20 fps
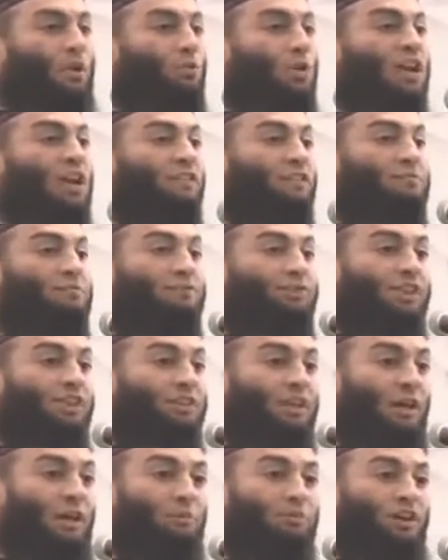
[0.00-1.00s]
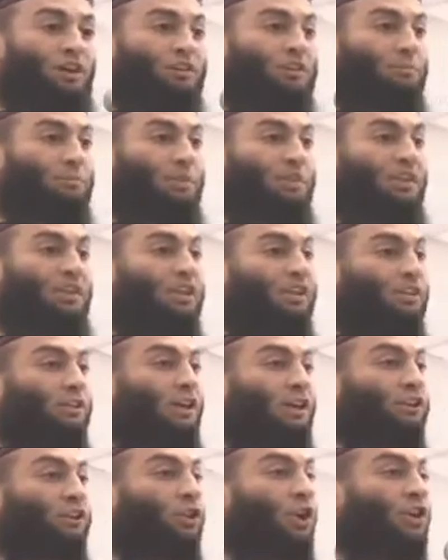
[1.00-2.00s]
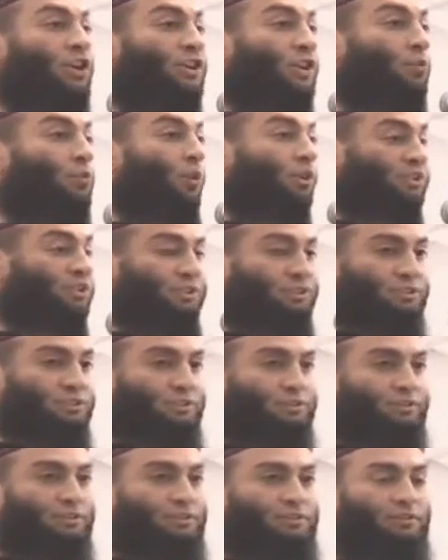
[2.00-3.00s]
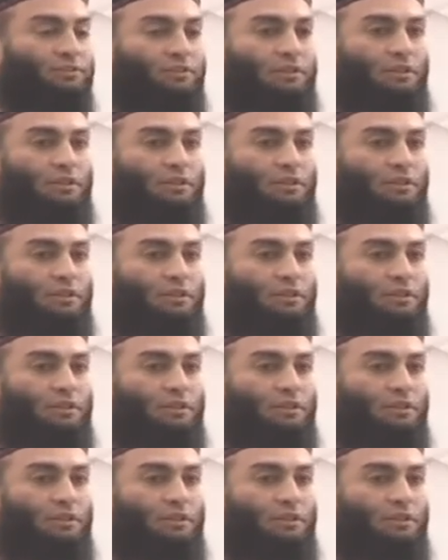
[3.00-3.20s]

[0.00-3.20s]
One of them said, I would like to be like Tiger Woods.